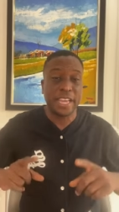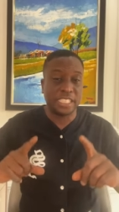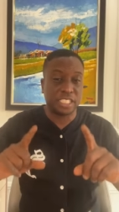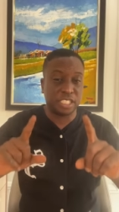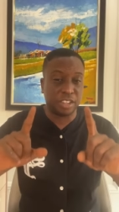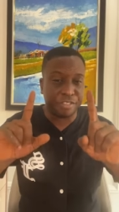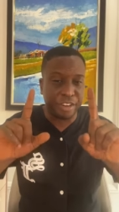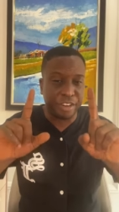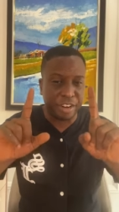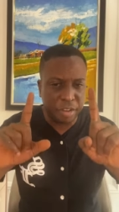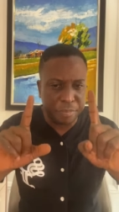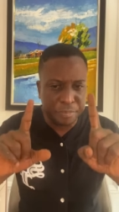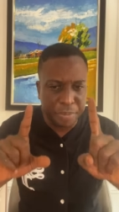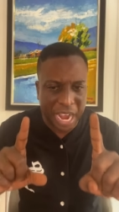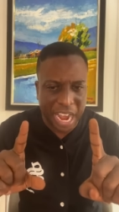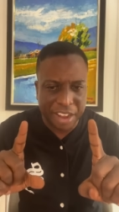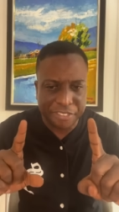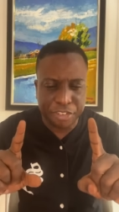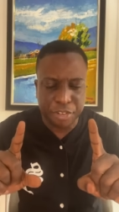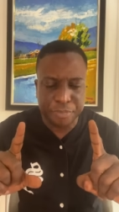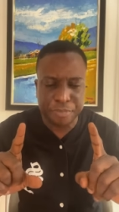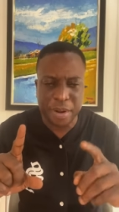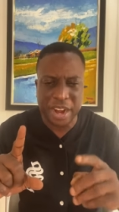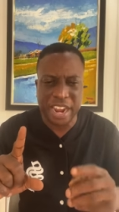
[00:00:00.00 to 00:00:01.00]
it's a very
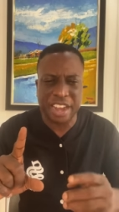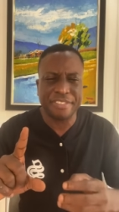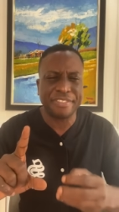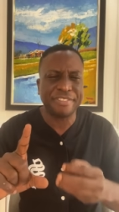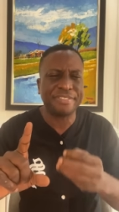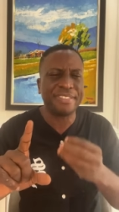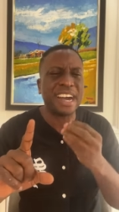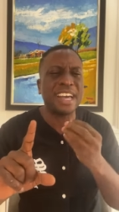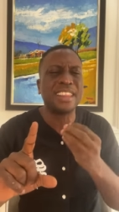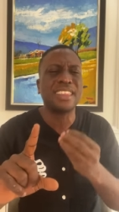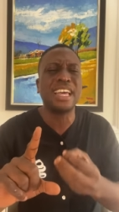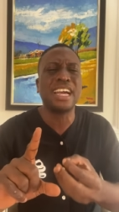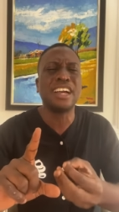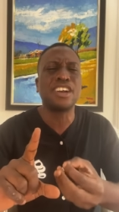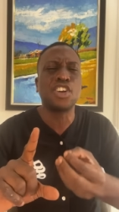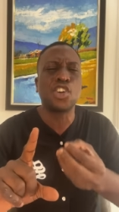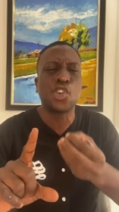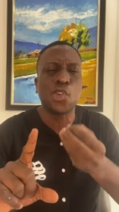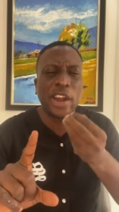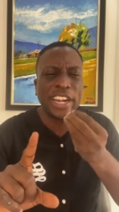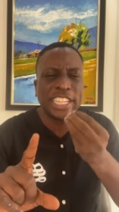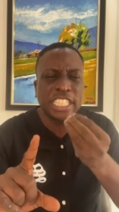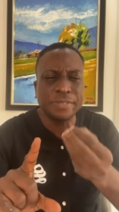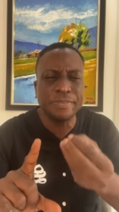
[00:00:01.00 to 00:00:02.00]
powerful prayer.
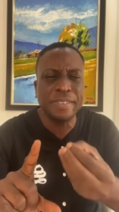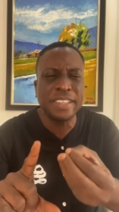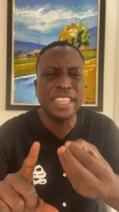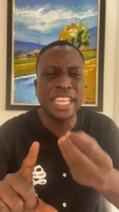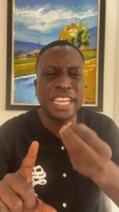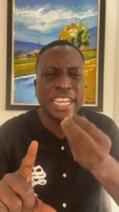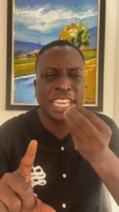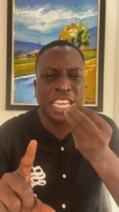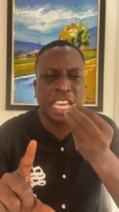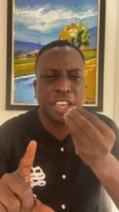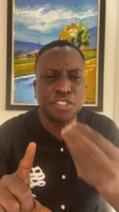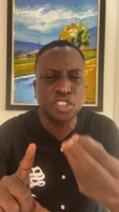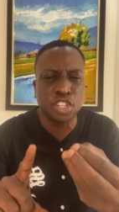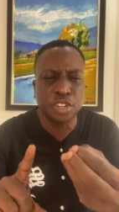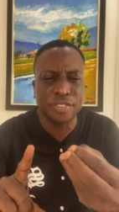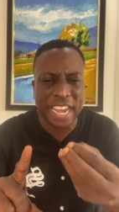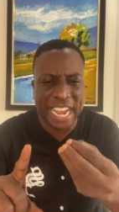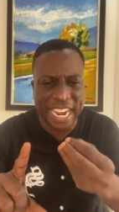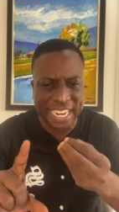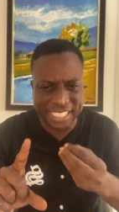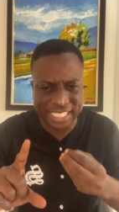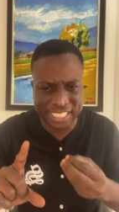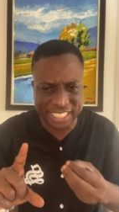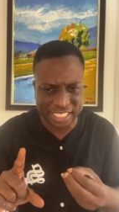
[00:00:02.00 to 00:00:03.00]
Father, grant me the gift
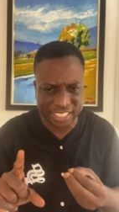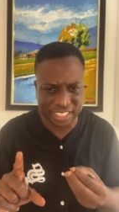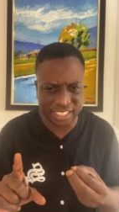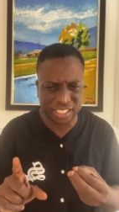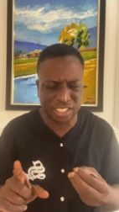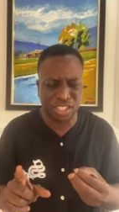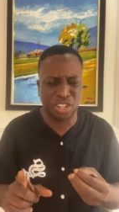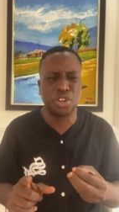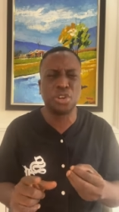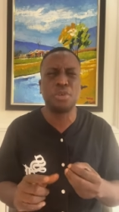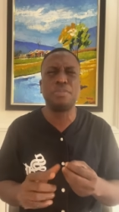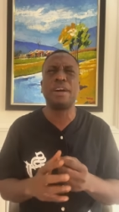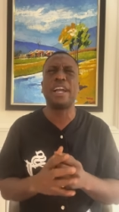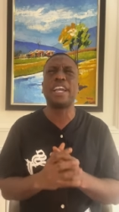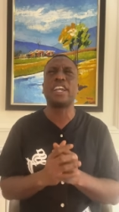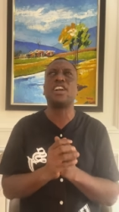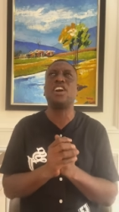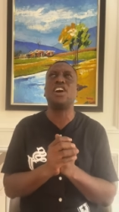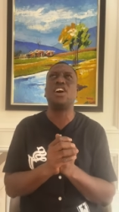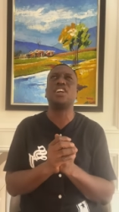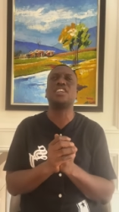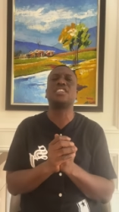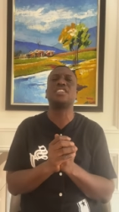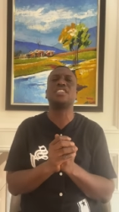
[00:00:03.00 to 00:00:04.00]
of access. Oh my
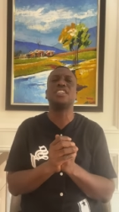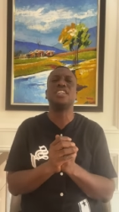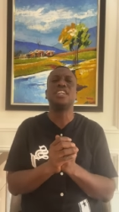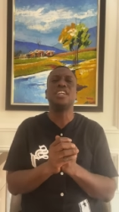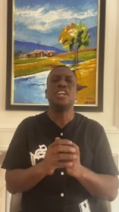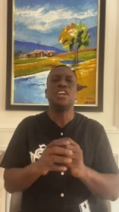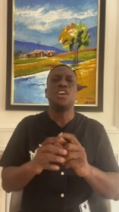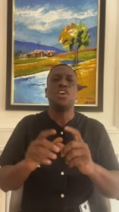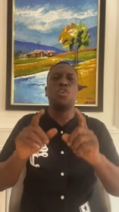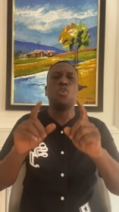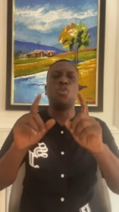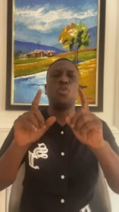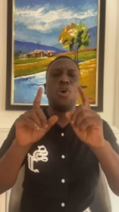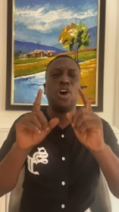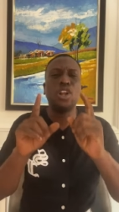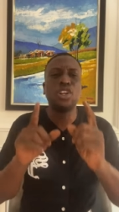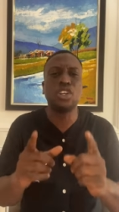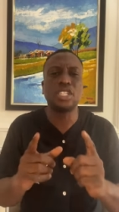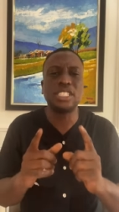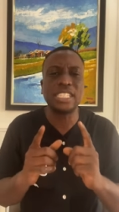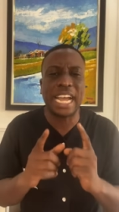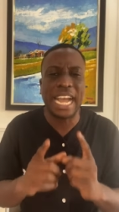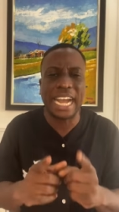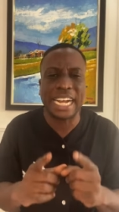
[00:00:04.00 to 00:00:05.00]
God.
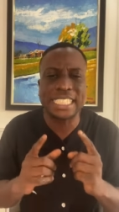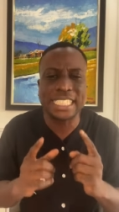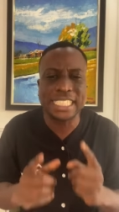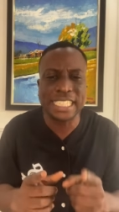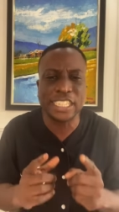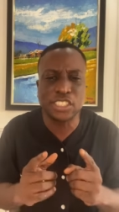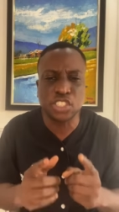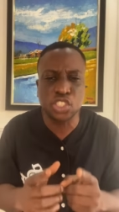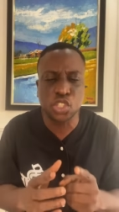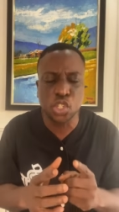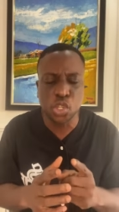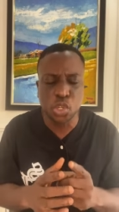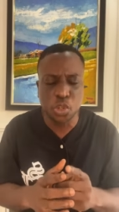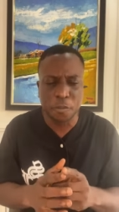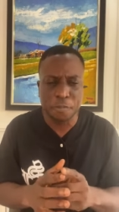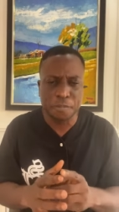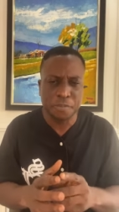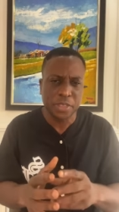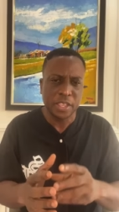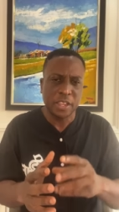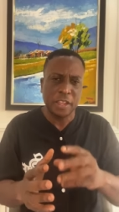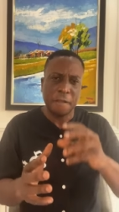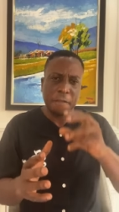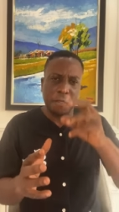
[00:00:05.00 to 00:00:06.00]
What does access do?
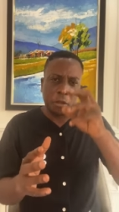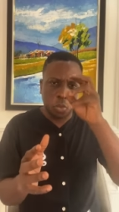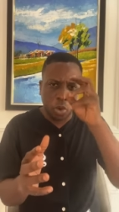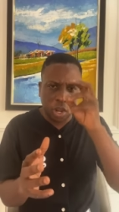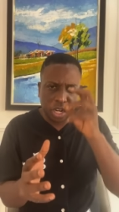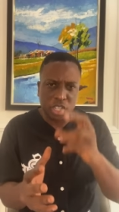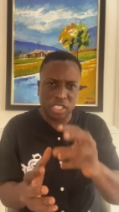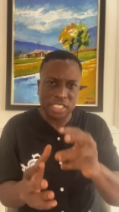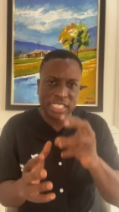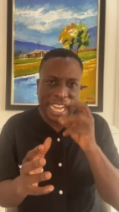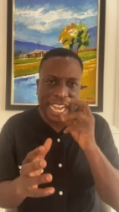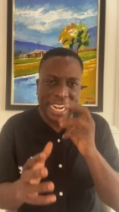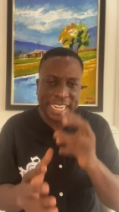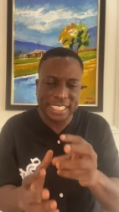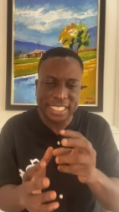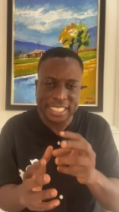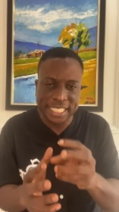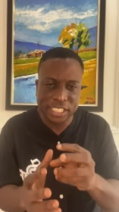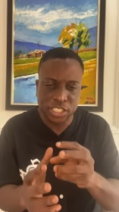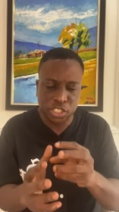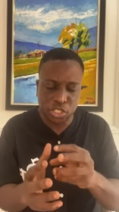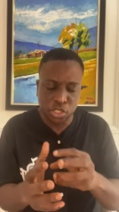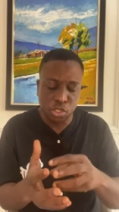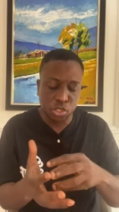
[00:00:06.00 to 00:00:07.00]
What does
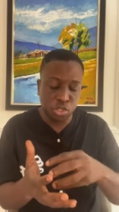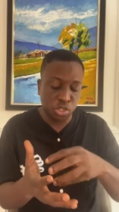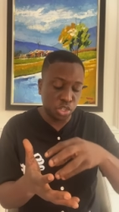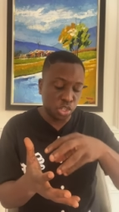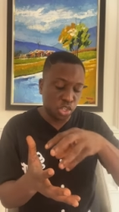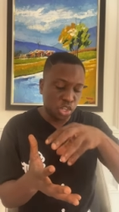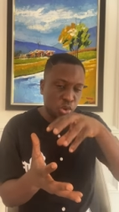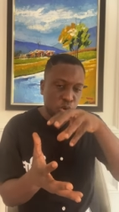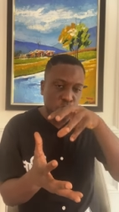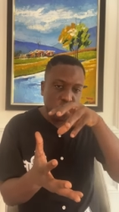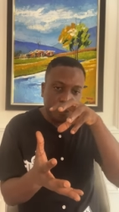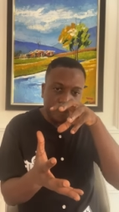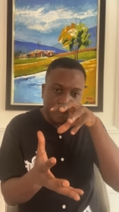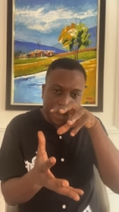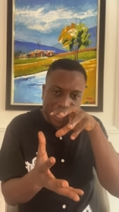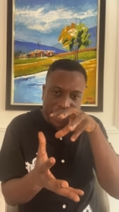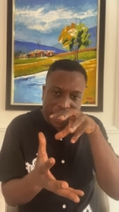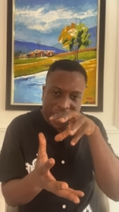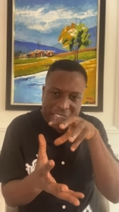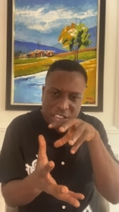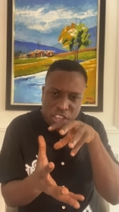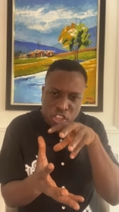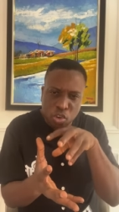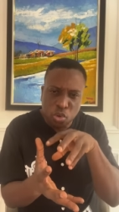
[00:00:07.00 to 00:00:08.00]
access do? You will
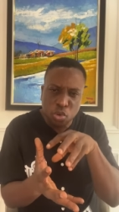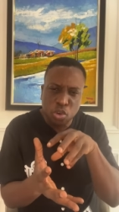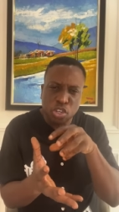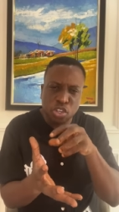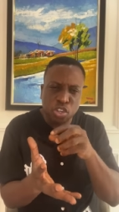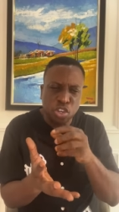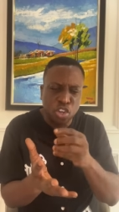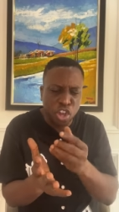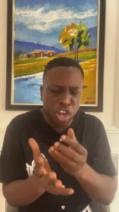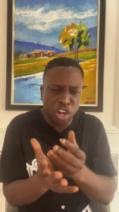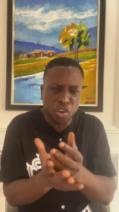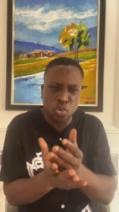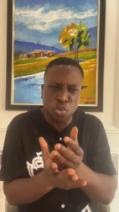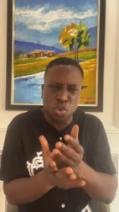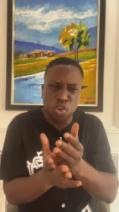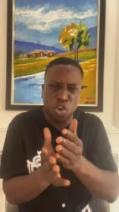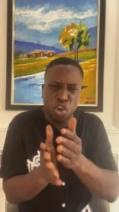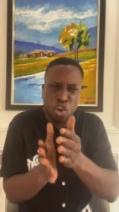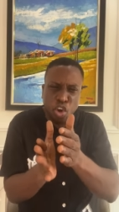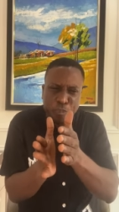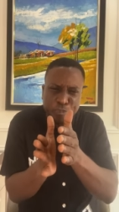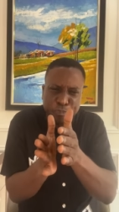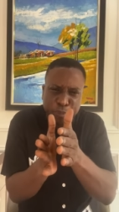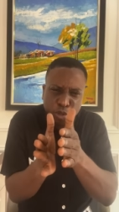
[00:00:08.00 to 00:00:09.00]
be you God
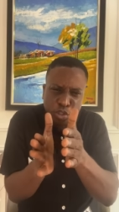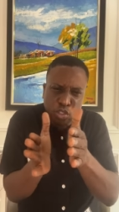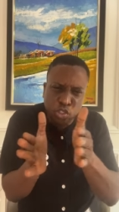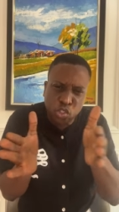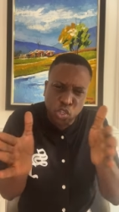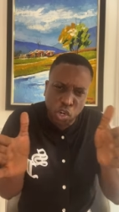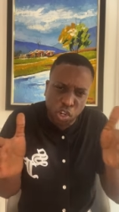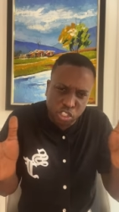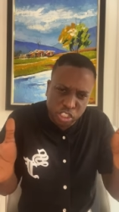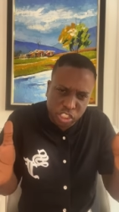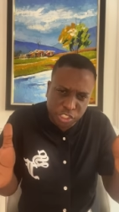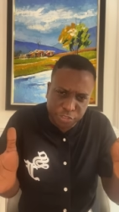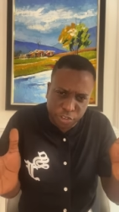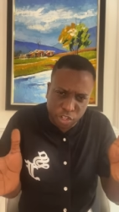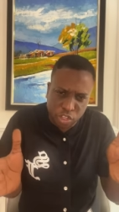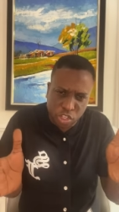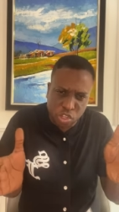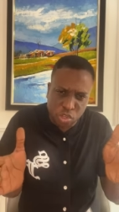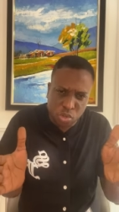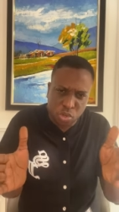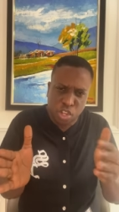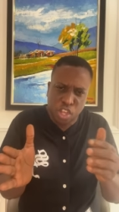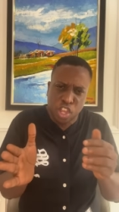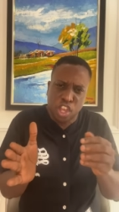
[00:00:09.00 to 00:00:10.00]
will open doors
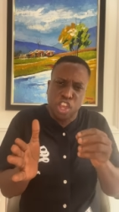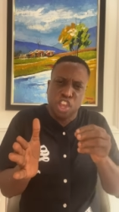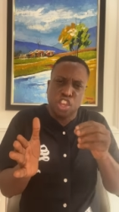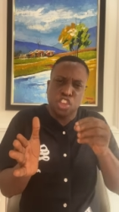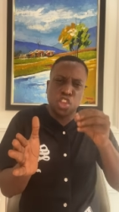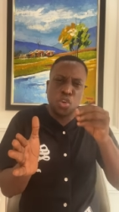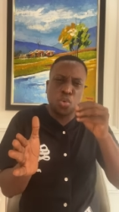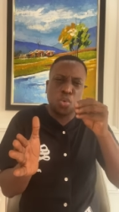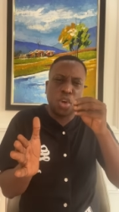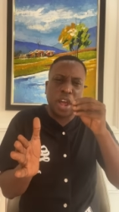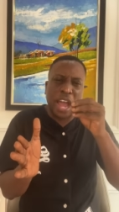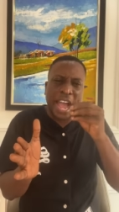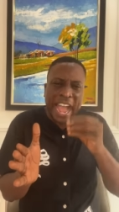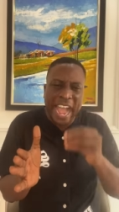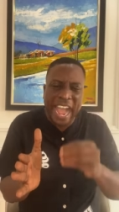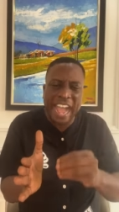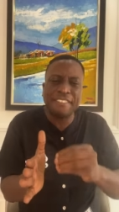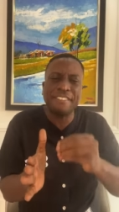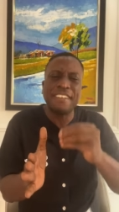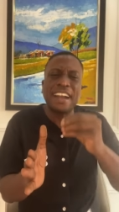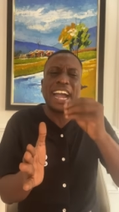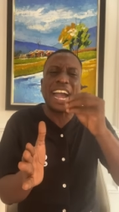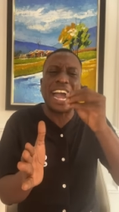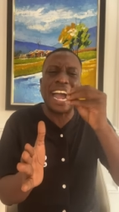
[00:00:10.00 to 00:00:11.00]
for you. You will
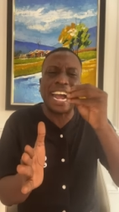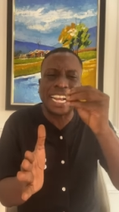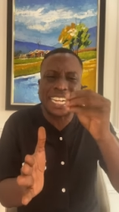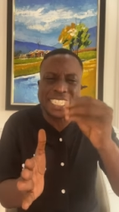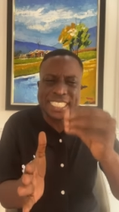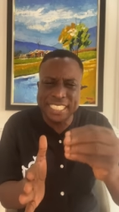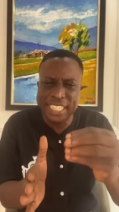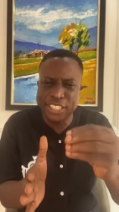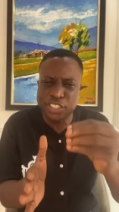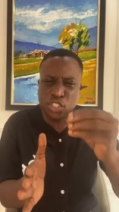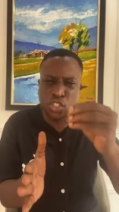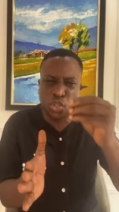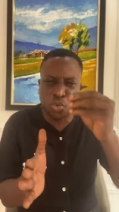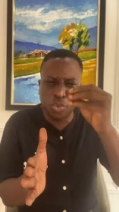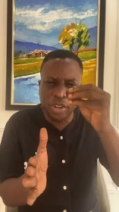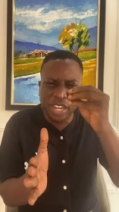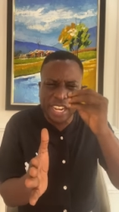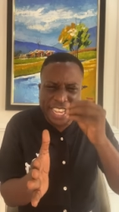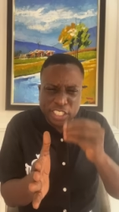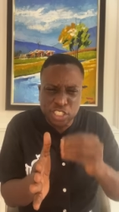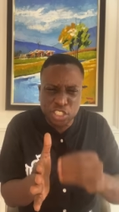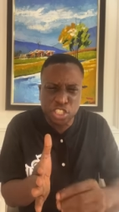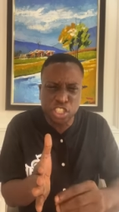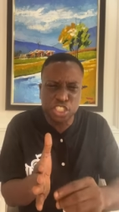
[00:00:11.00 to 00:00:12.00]
have access to
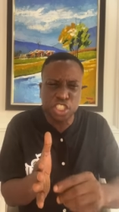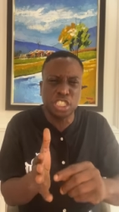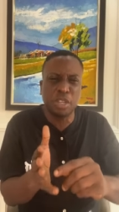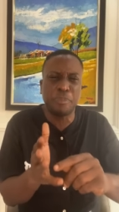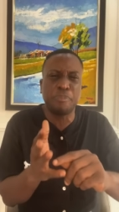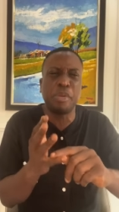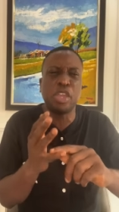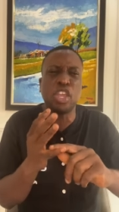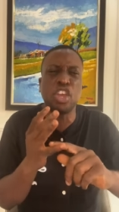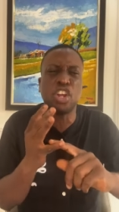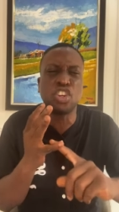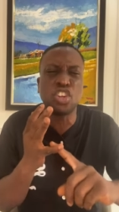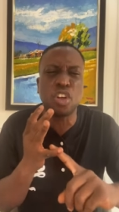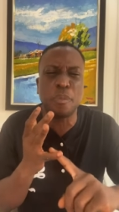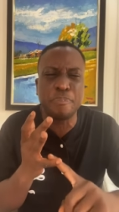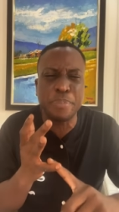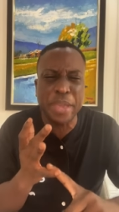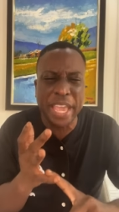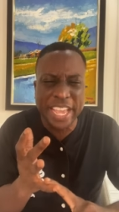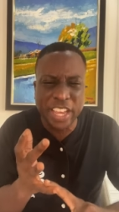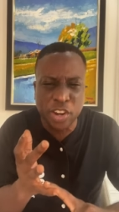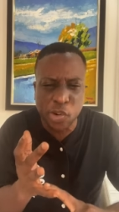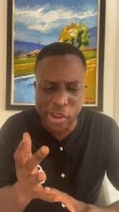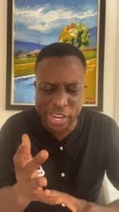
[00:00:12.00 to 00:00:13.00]
relationship beyond
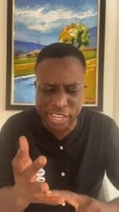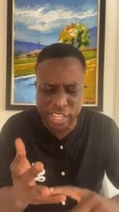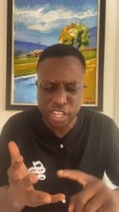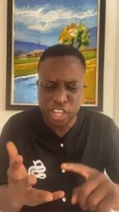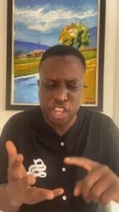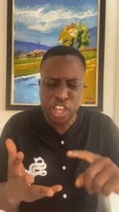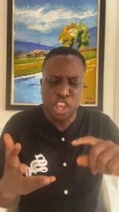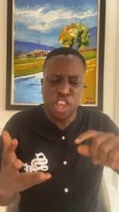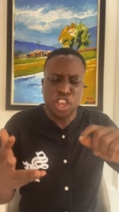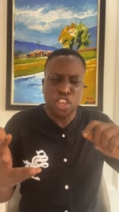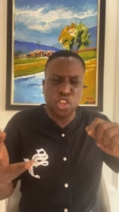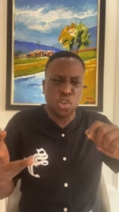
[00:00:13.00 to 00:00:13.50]
your pay grade.